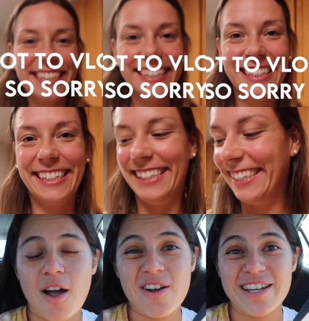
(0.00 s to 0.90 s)
Oh.
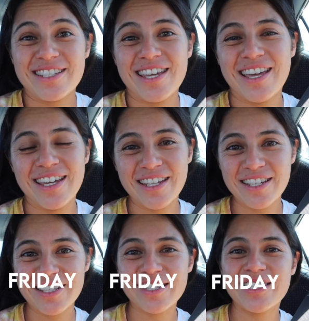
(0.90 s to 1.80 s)
All right, it
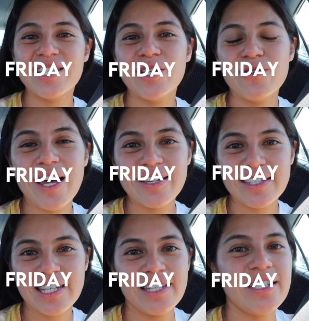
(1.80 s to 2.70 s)
is
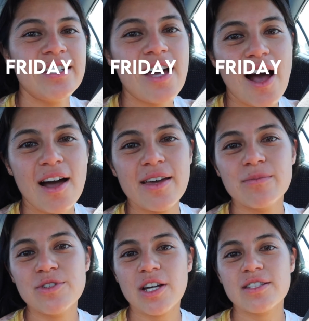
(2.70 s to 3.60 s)
2.19. I
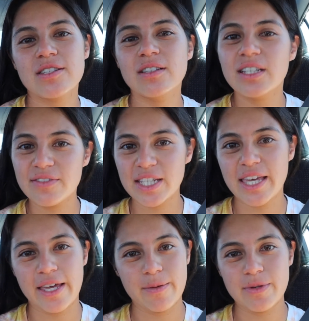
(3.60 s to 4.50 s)
am just leaving
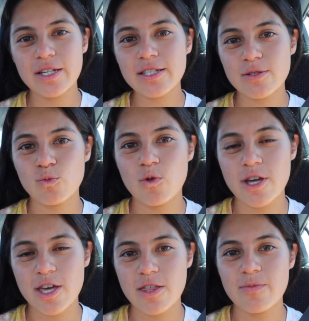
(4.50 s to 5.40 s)
campus
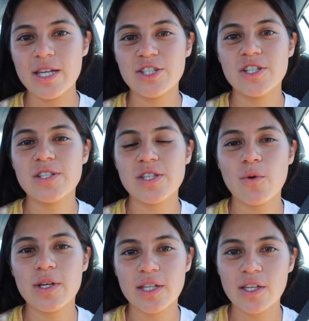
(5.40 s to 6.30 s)
with Michi
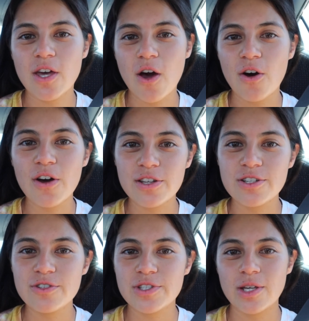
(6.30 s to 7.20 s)
so we can go and
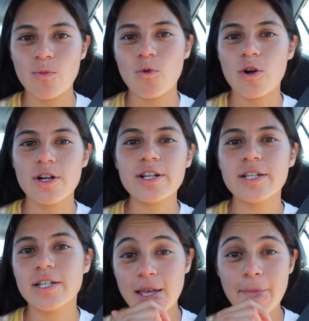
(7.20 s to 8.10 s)
do some
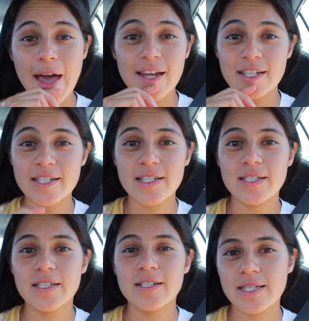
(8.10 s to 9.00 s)
work, some
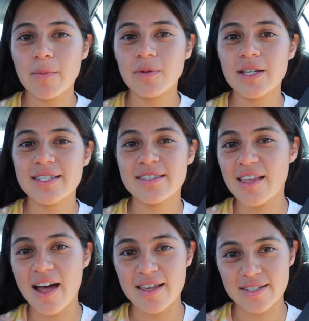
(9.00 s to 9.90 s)
editing, someplace
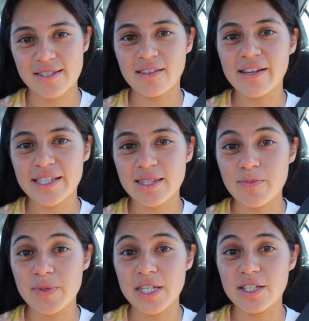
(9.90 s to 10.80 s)
nice like the
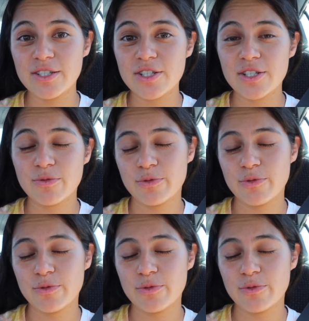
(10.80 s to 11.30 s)
beach